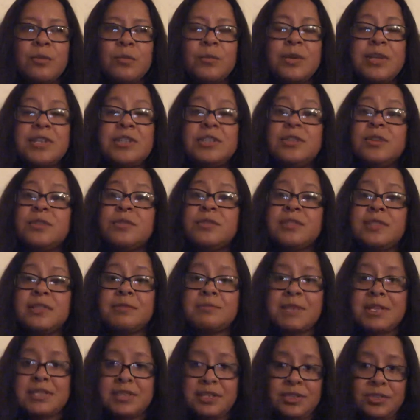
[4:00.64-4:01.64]
went to go see
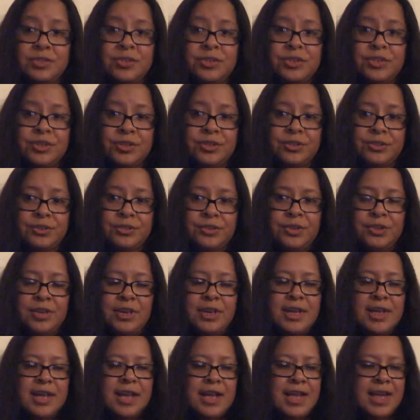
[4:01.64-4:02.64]
my sister,
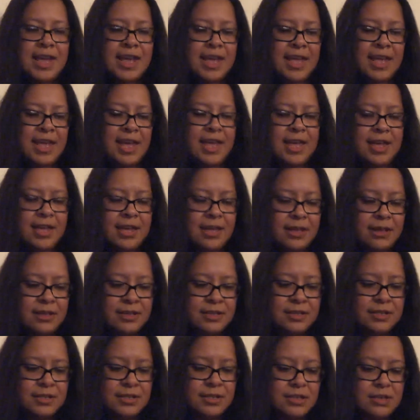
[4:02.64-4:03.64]

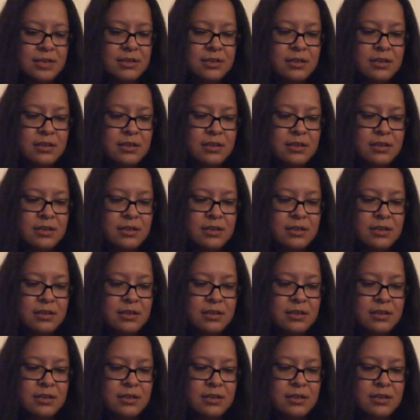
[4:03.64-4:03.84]
and